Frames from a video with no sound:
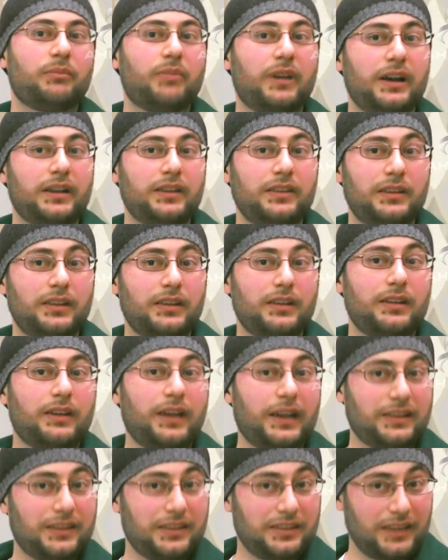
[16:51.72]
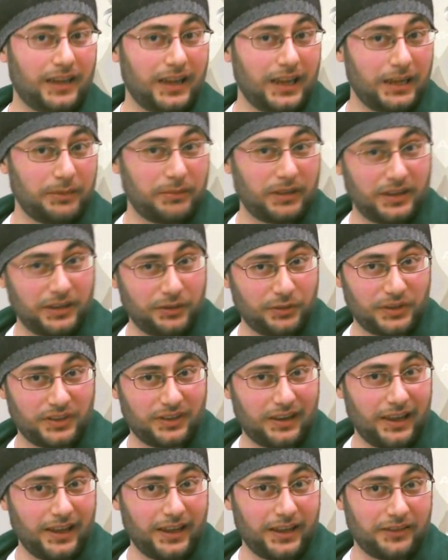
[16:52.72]
But at the time that he was
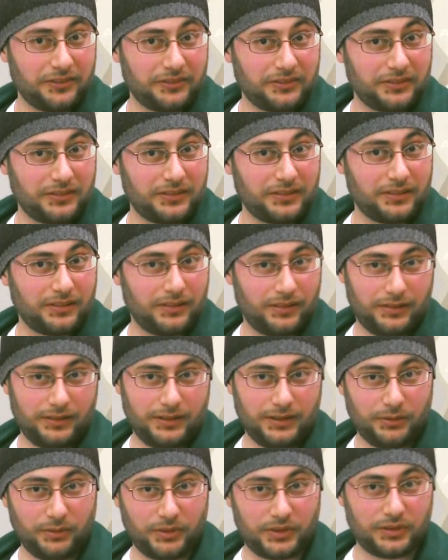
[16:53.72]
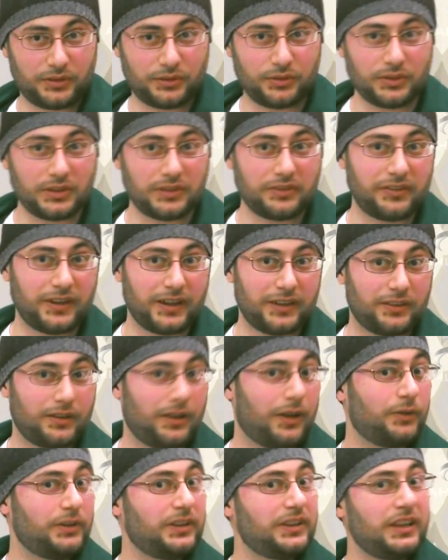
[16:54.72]
alive, he wasn't crucified.
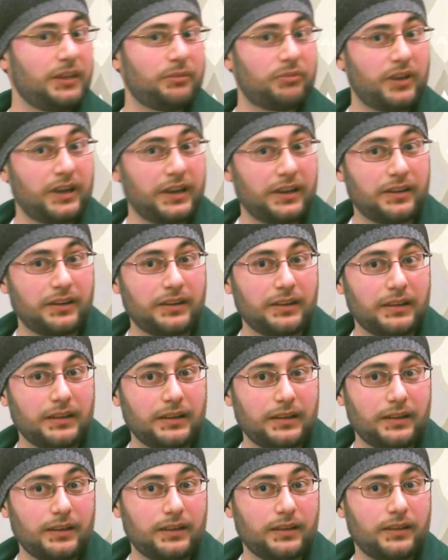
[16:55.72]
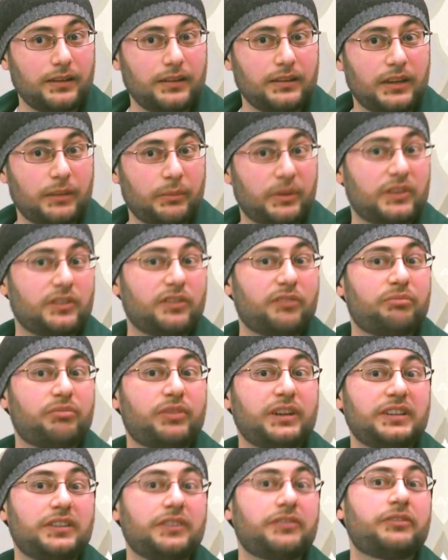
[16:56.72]
So how did they pray? They must have
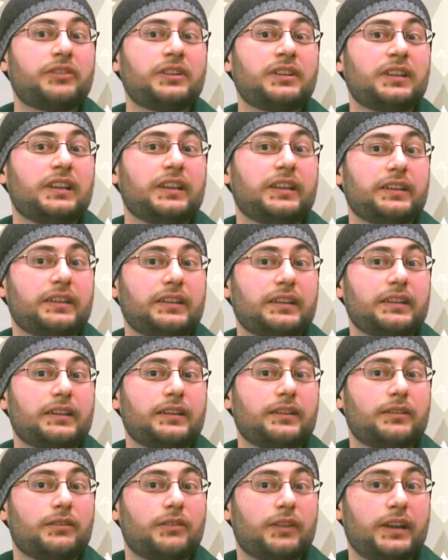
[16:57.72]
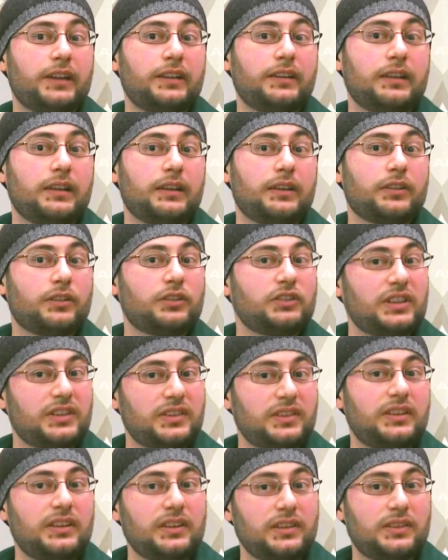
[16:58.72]
prayed differently, right? So
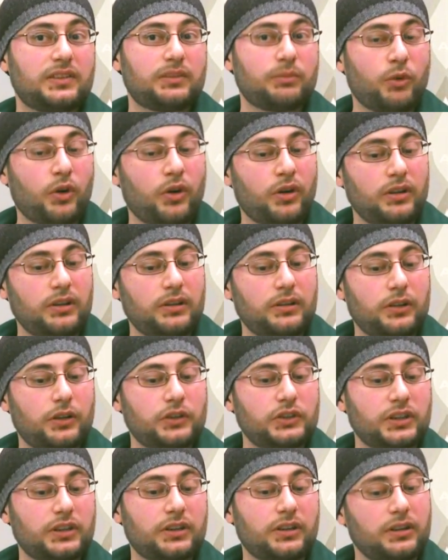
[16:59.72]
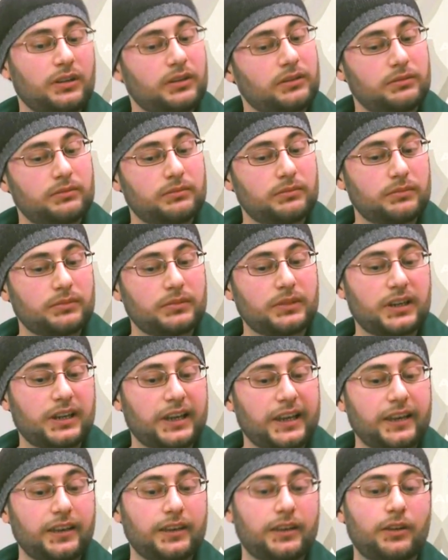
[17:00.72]
just this small logical
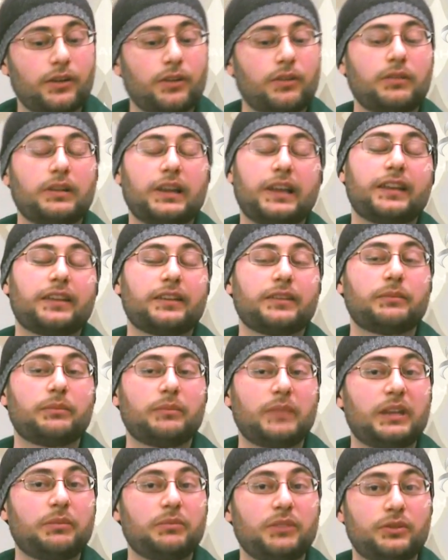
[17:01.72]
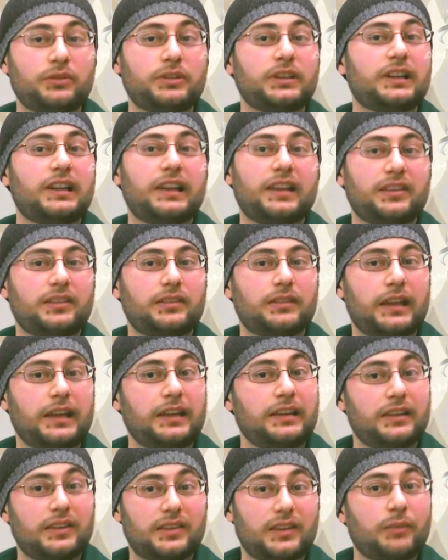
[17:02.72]
click, you know, like made me realize,
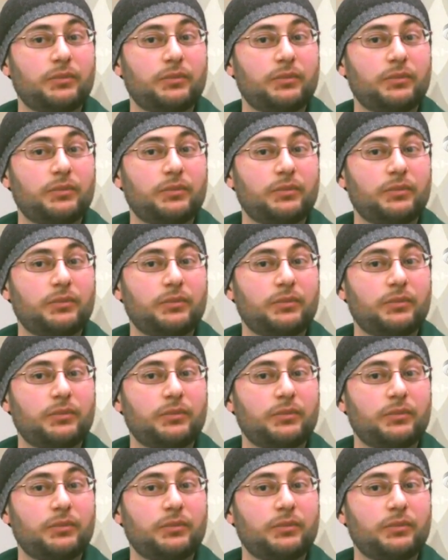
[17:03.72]
hey, there's